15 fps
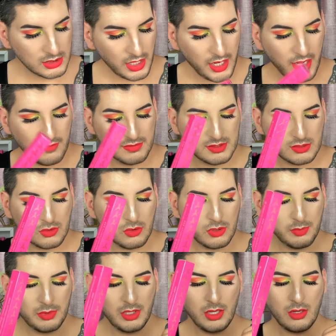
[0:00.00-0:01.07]
I have
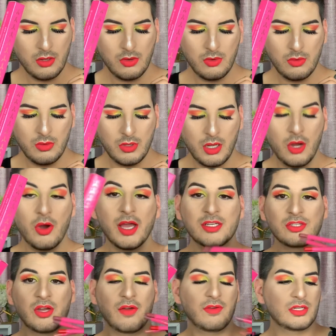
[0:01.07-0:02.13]
Scorpio. Oh, I
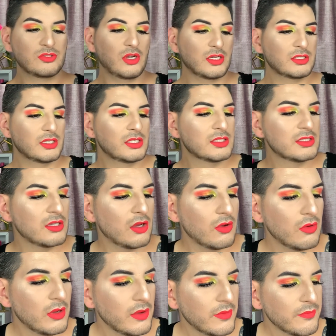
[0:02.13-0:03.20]
do have androgyny.
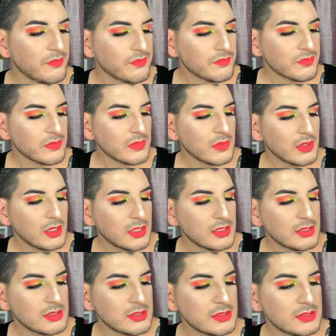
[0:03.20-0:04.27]
So,
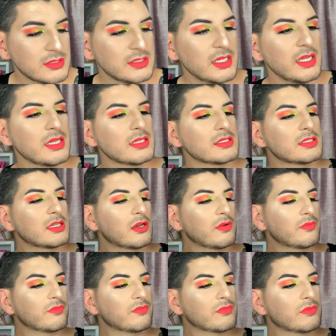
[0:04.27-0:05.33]
dang.
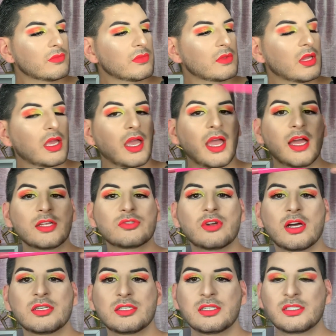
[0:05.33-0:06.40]
So,
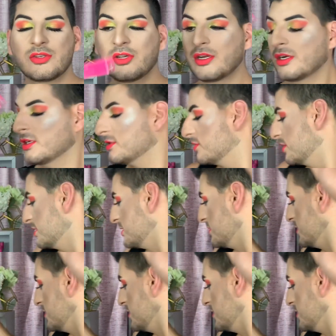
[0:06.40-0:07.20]
androgyny. So here it is. So this